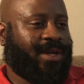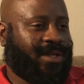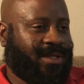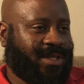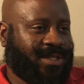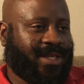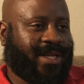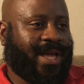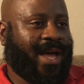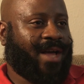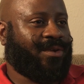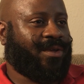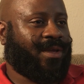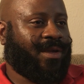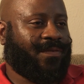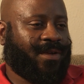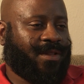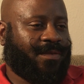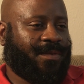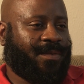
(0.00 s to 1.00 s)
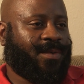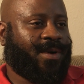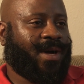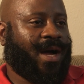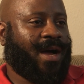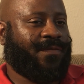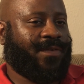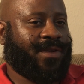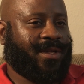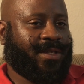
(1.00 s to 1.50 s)
Does the calendar give other people
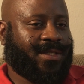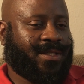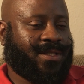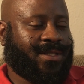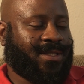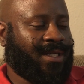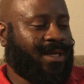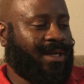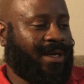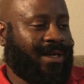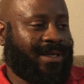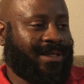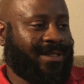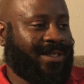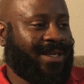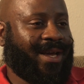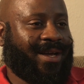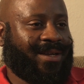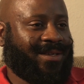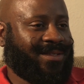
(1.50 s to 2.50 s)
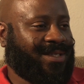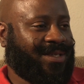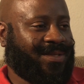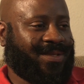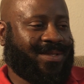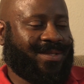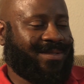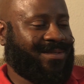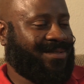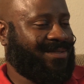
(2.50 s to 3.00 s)
confidence? Yeah,
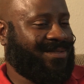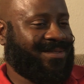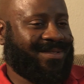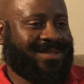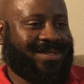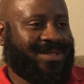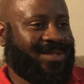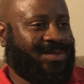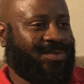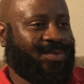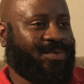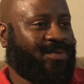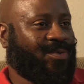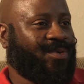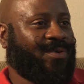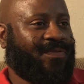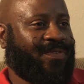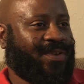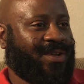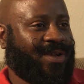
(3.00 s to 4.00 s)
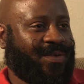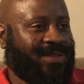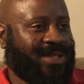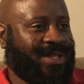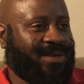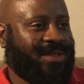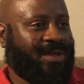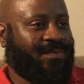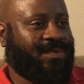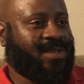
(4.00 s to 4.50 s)
through the roof. You know,
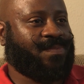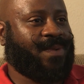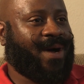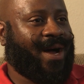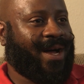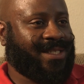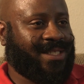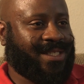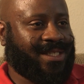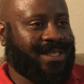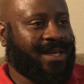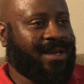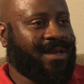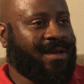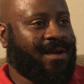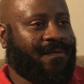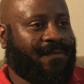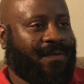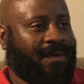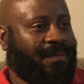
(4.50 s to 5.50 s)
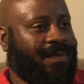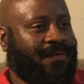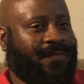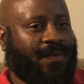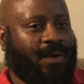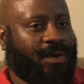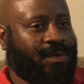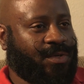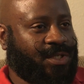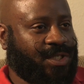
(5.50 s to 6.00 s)
the response from the
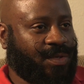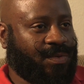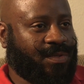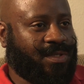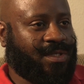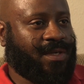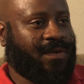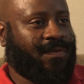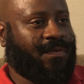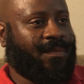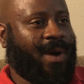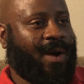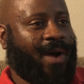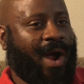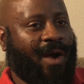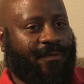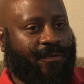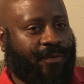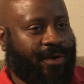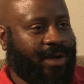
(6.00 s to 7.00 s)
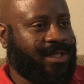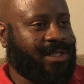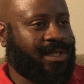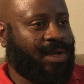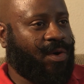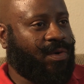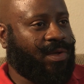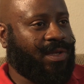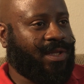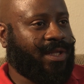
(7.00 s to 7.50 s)
photo shoots from our friends
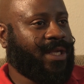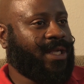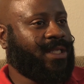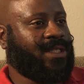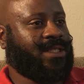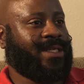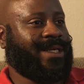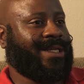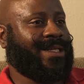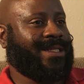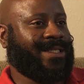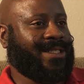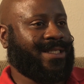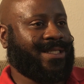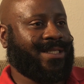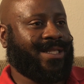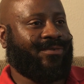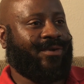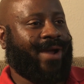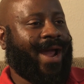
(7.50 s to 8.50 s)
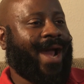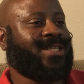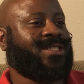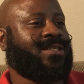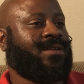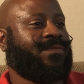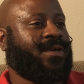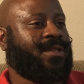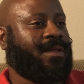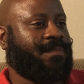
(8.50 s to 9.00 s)
locally to the
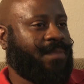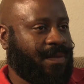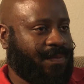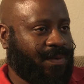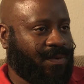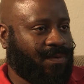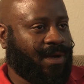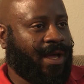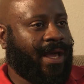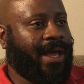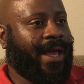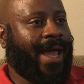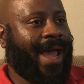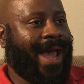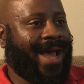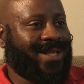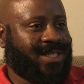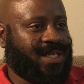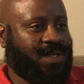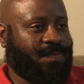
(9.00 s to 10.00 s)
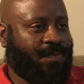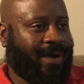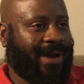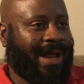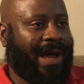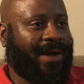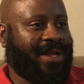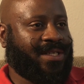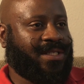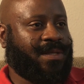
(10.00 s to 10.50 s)
reaction of other people as it spread
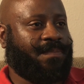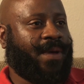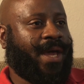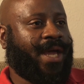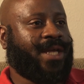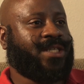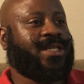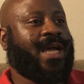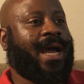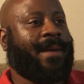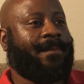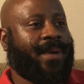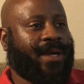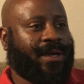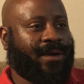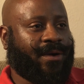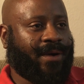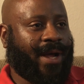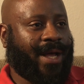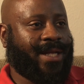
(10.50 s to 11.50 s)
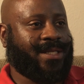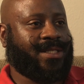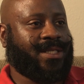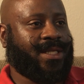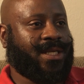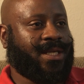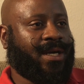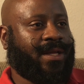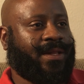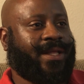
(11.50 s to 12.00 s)
out, as the page got bigger, as
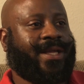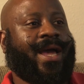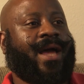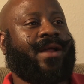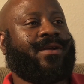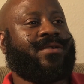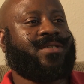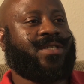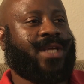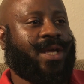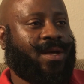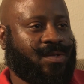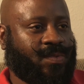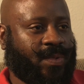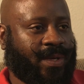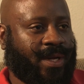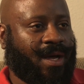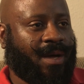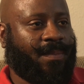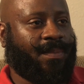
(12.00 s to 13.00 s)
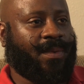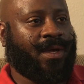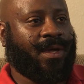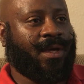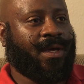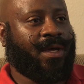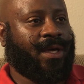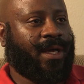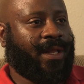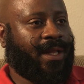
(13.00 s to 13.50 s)
the calendar sales went up,
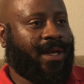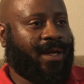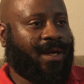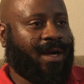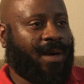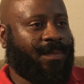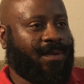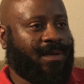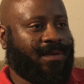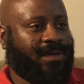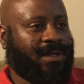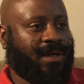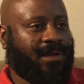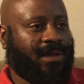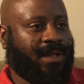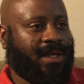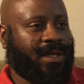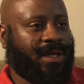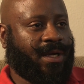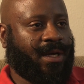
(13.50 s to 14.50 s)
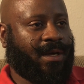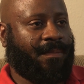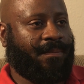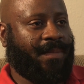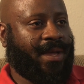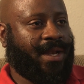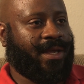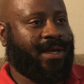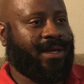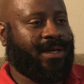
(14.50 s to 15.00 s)
and then a couple of, you know, the
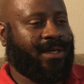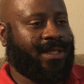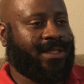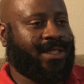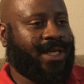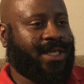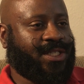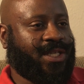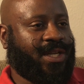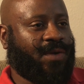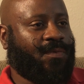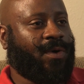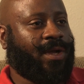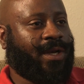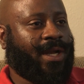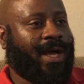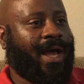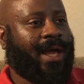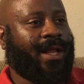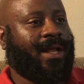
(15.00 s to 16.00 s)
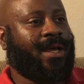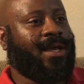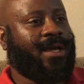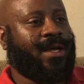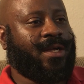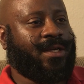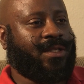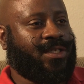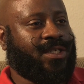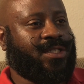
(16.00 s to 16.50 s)
media attention and whatnot.
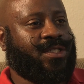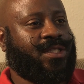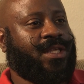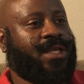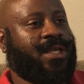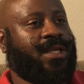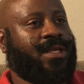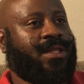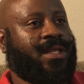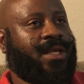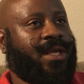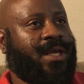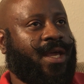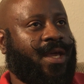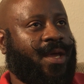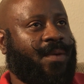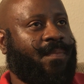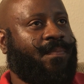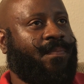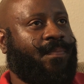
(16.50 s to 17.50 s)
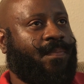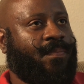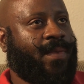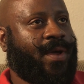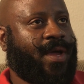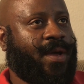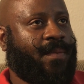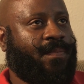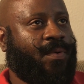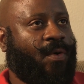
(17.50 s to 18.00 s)
Just the
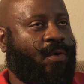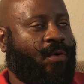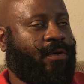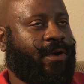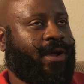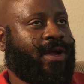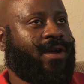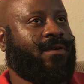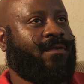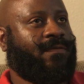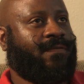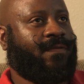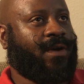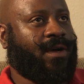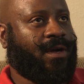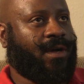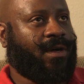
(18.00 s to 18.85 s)
impouring of